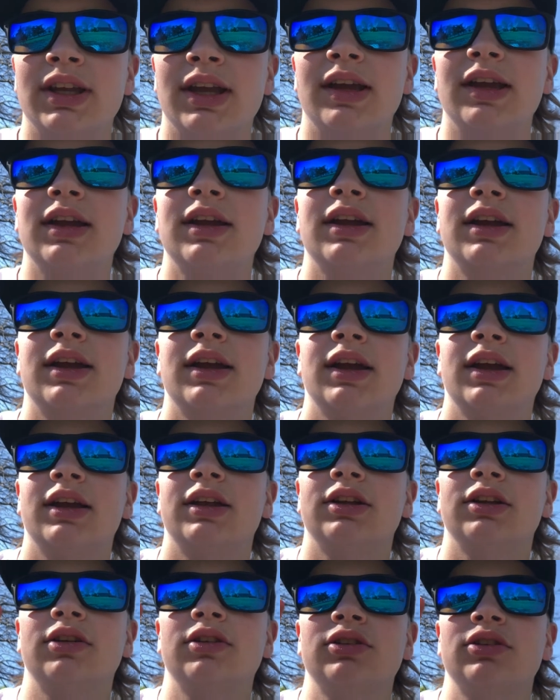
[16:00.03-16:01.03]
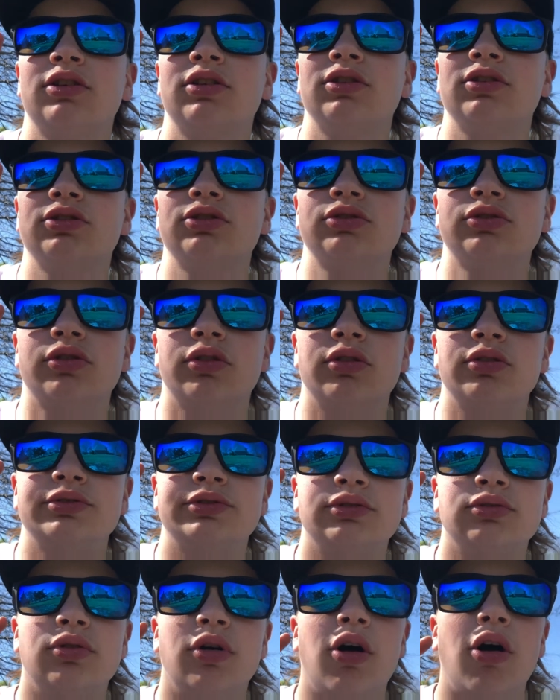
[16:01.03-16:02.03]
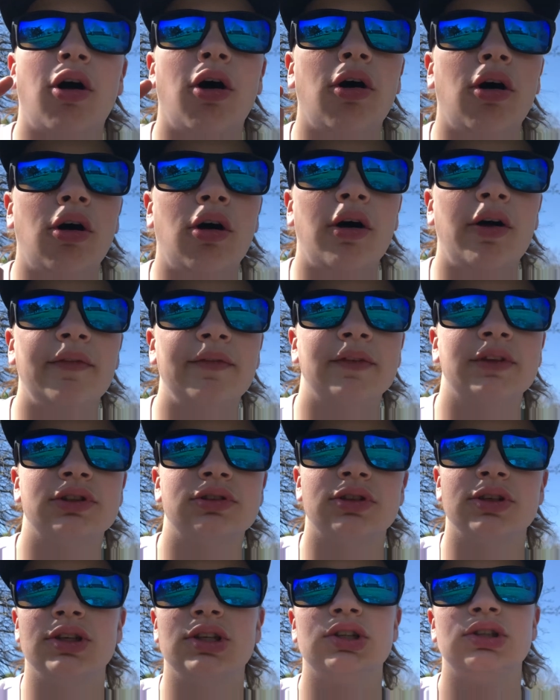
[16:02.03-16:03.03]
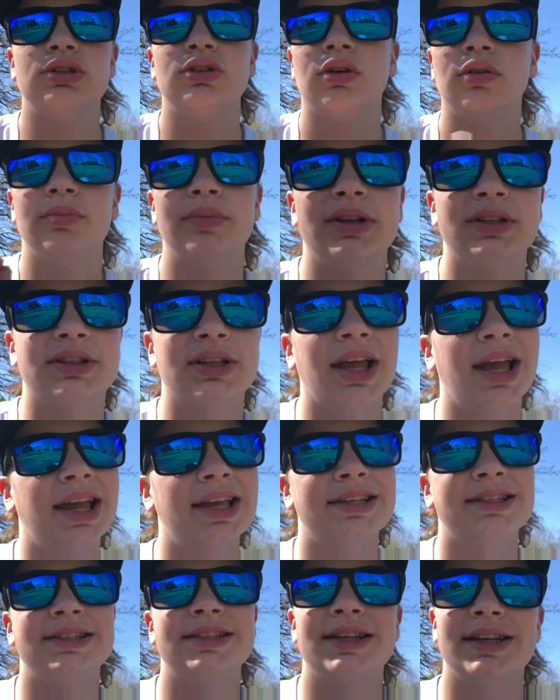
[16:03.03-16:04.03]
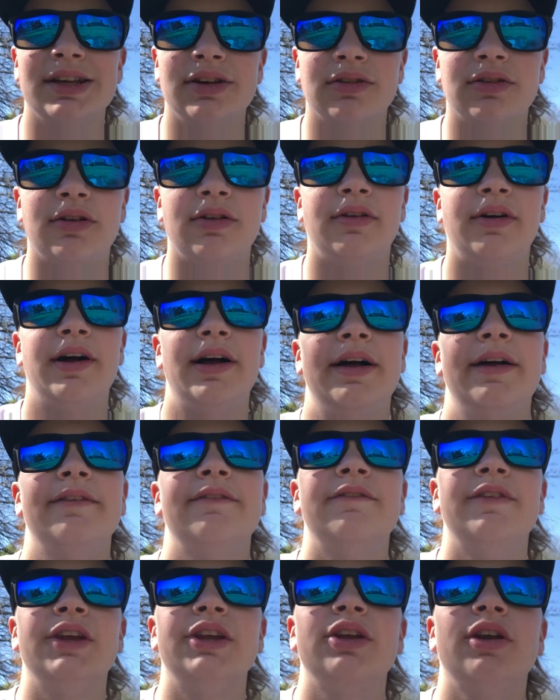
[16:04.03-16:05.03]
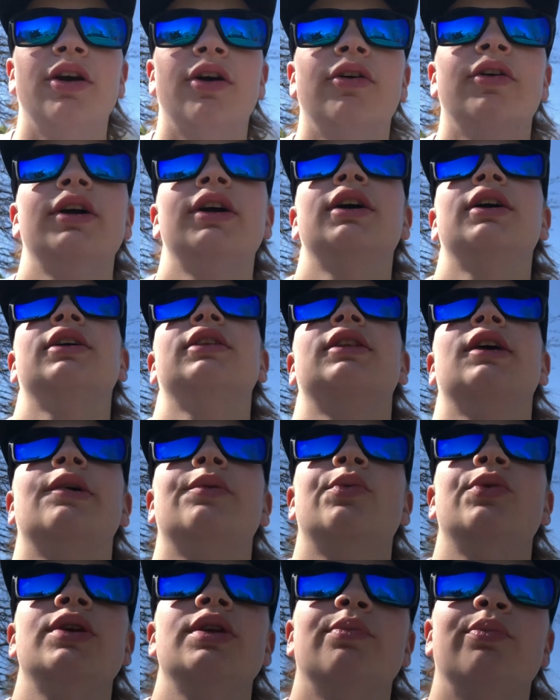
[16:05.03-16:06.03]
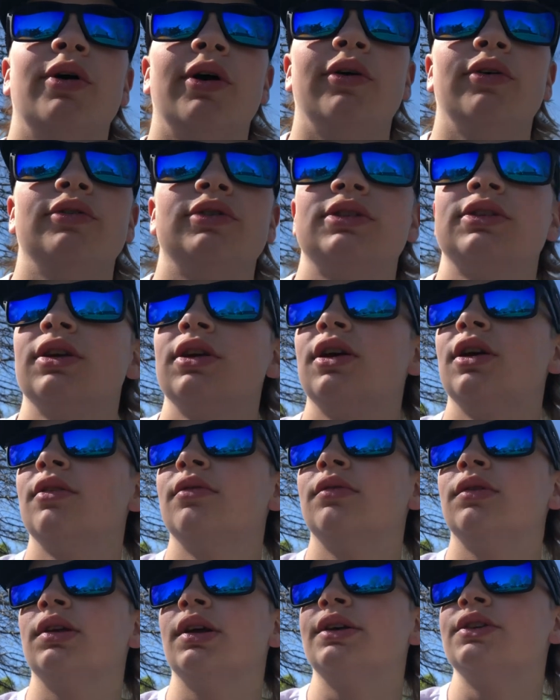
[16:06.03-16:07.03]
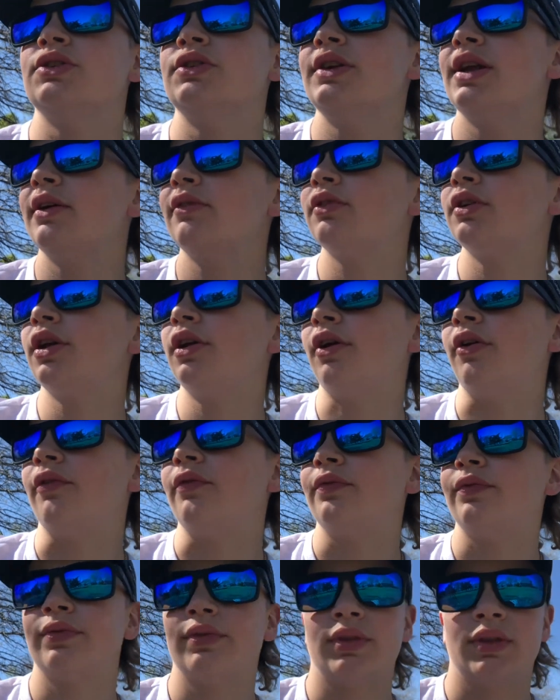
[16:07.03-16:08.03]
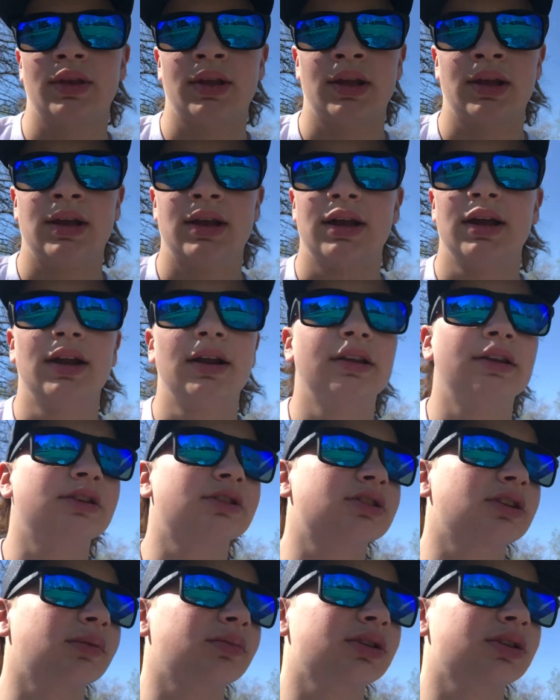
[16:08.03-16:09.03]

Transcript: it and scroll to all so you don't miss a single video that we post because you never know. There's some